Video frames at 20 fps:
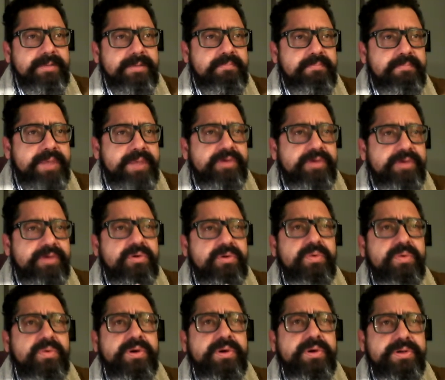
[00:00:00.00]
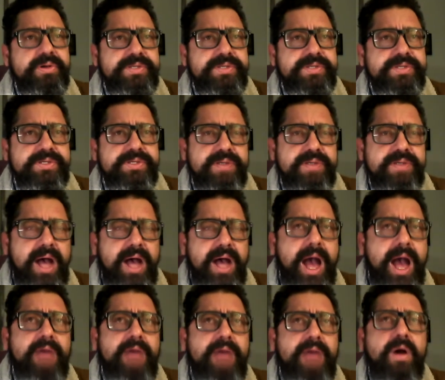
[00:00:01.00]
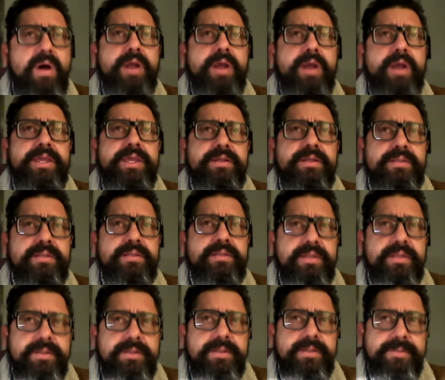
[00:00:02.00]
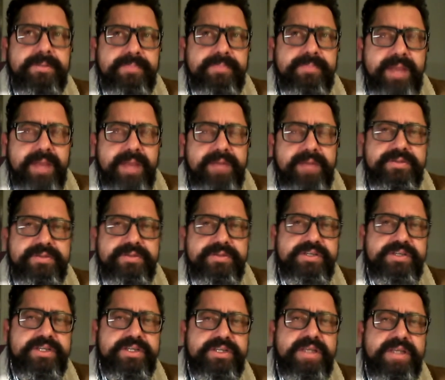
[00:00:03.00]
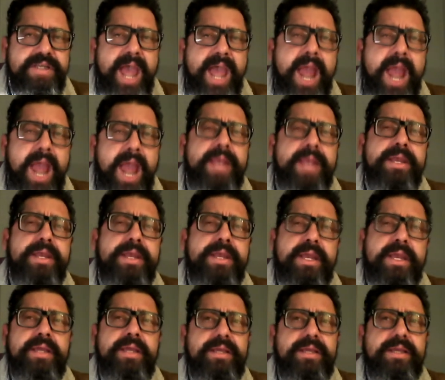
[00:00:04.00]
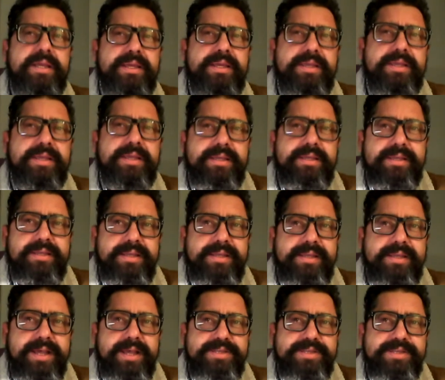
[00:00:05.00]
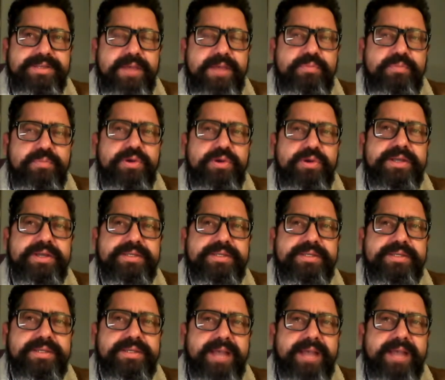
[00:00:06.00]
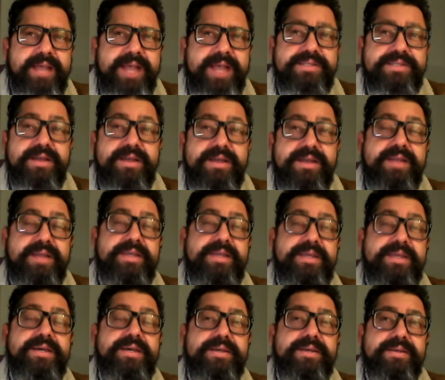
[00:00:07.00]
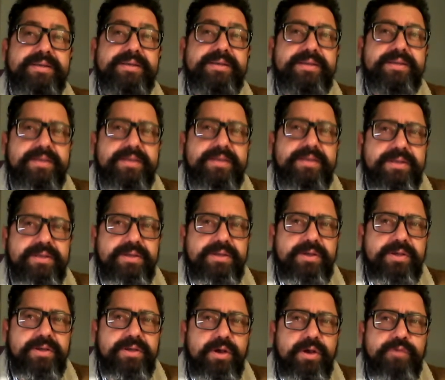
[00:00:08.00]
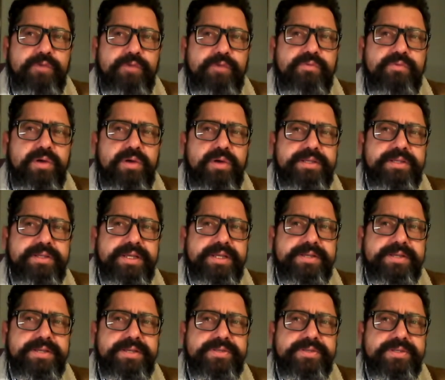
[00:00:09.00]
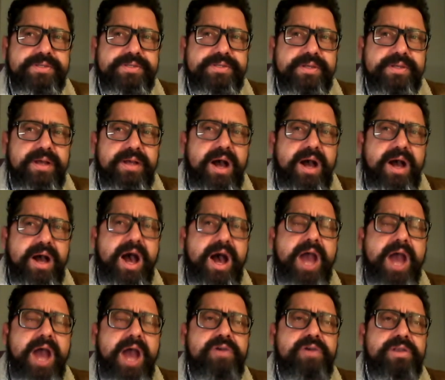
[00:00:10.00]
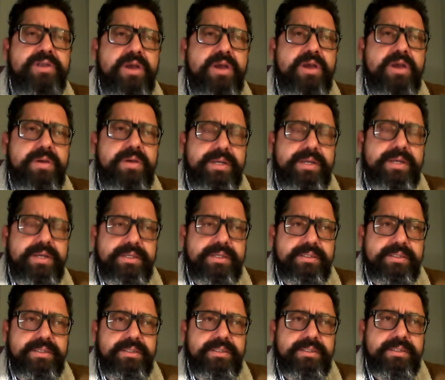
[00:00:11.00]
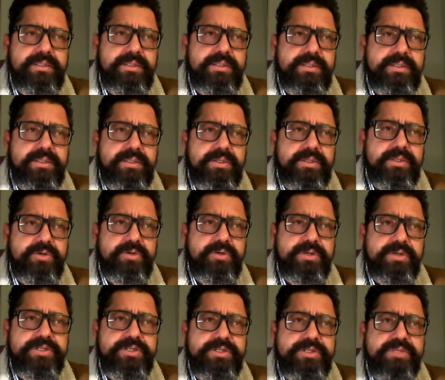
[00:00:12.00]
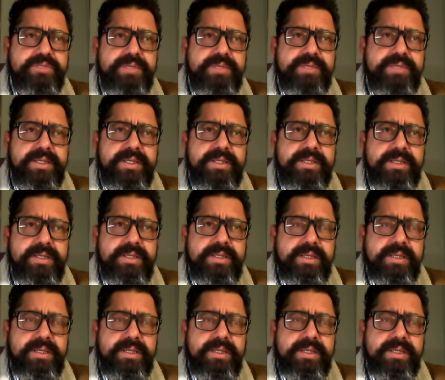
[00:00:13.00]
better or worse, a hierarchical understanding, as I put it, as an idea of what is higher and lower, what is to be